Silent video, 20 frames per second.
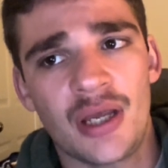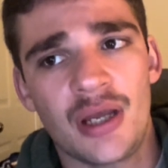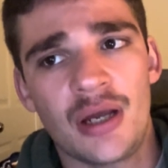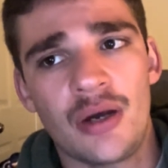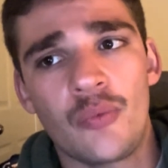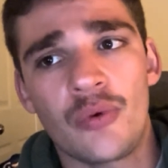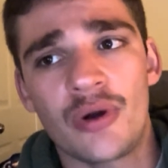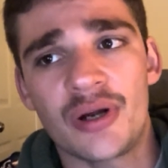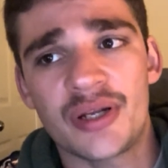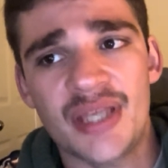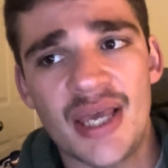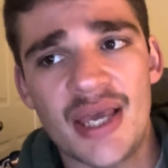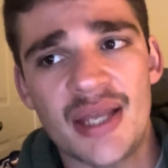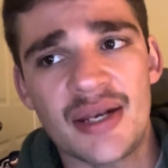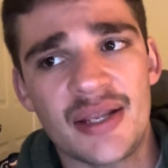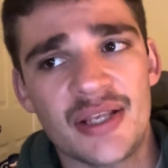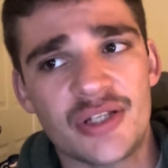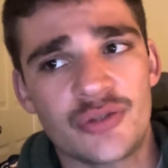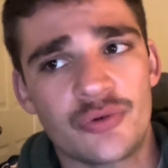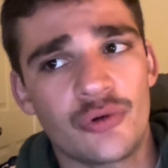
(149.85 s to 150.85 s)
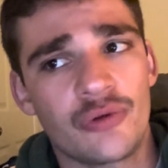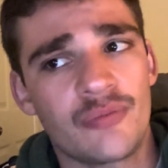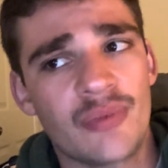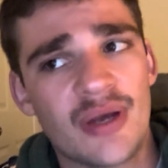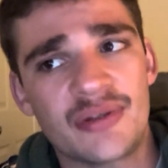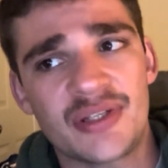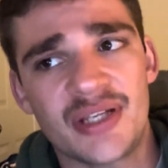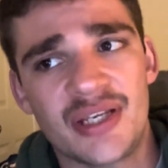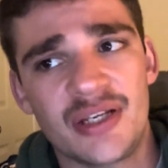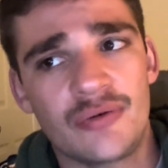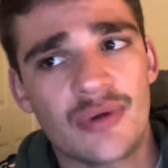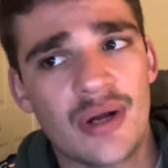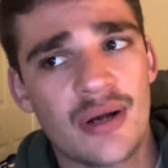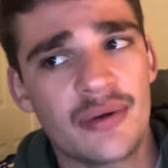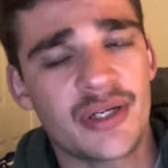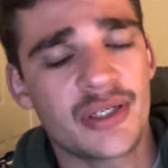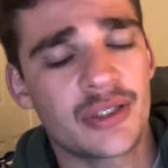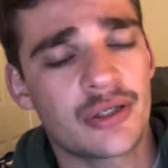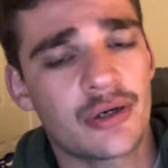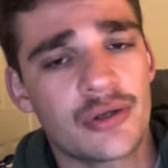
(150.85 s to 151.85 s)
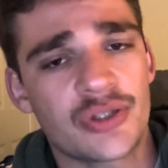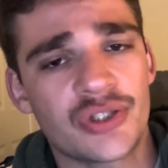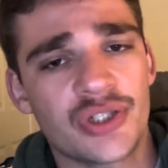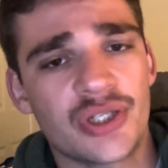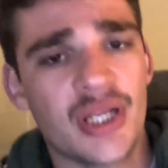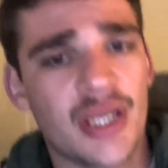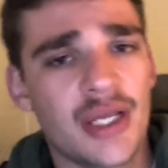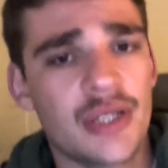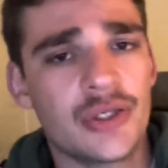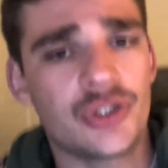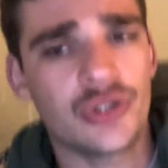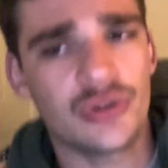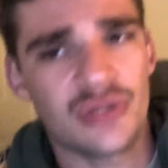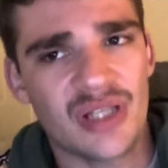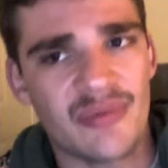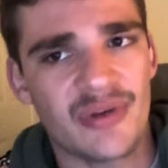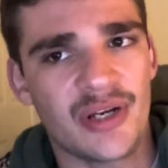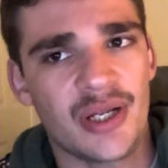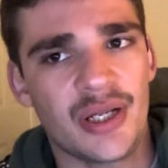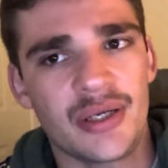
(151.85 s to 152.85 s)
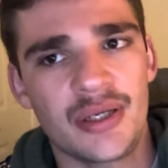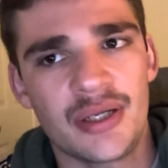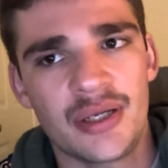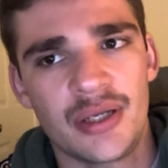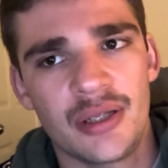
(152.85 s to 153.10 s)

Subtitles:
where again Israel would mount a ground incursion into Lebanon.